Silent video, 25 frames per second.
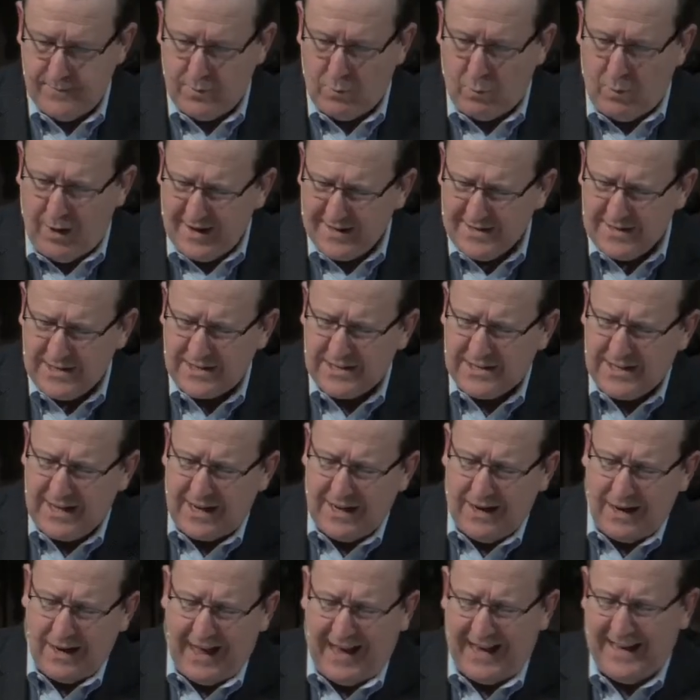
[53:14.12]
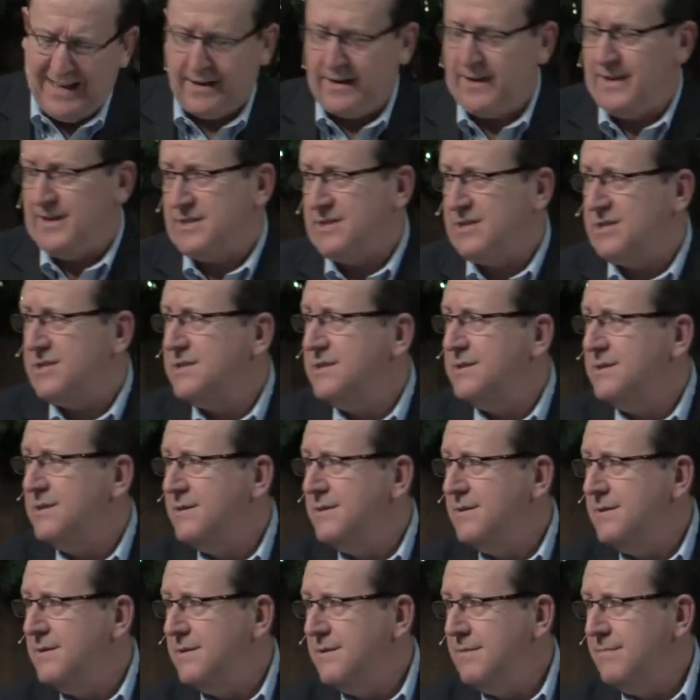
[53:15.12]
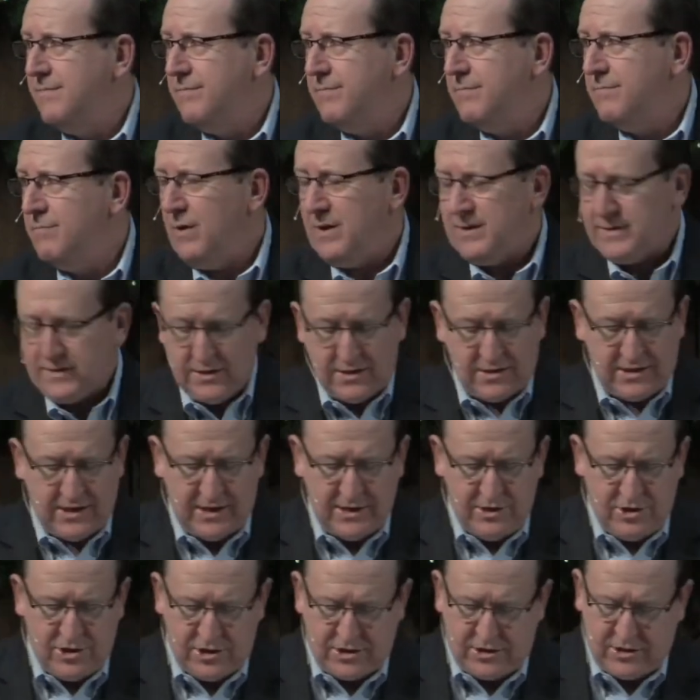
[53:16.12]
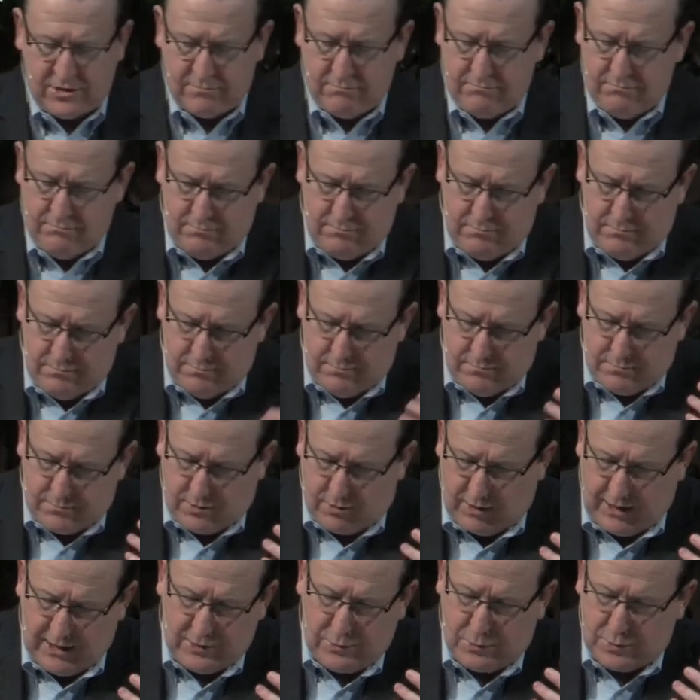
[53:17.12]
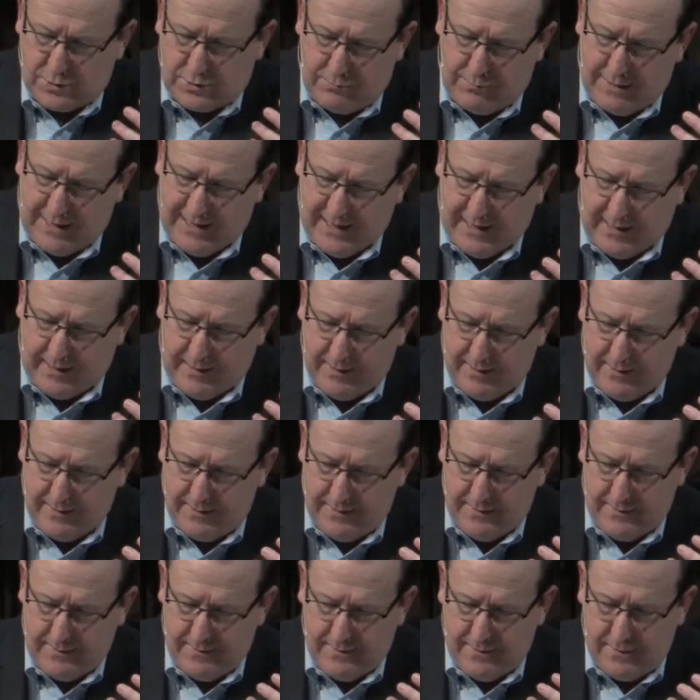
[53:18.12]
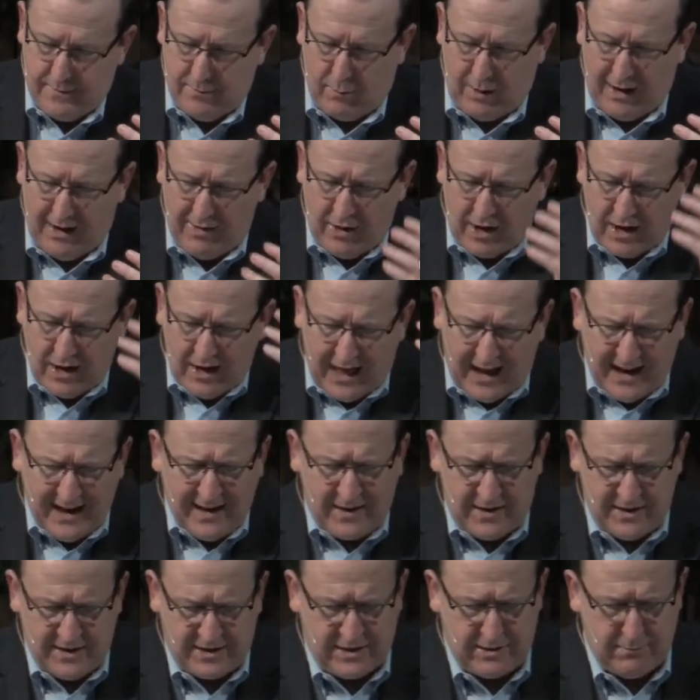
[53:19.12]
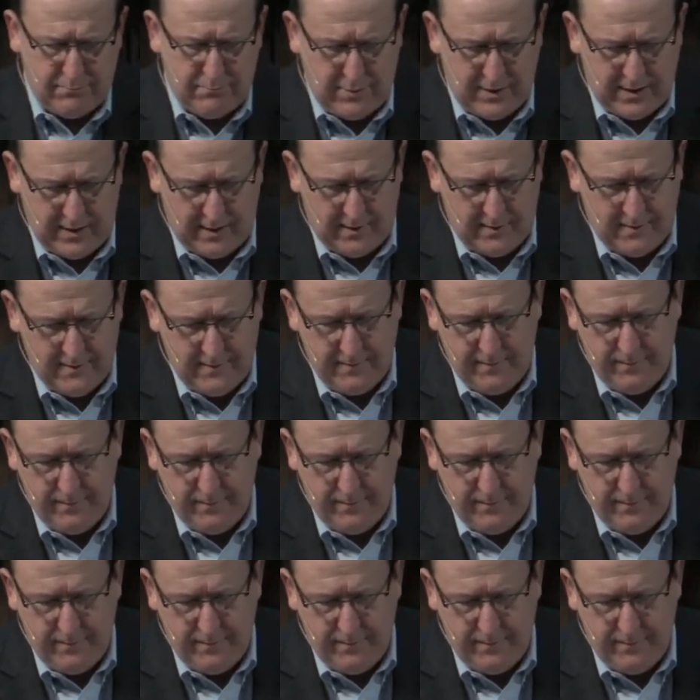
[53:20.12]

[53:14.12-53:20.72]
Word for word: Why does he say likeness? Why doesn't he say just Christ was a man? Why the likeness of men?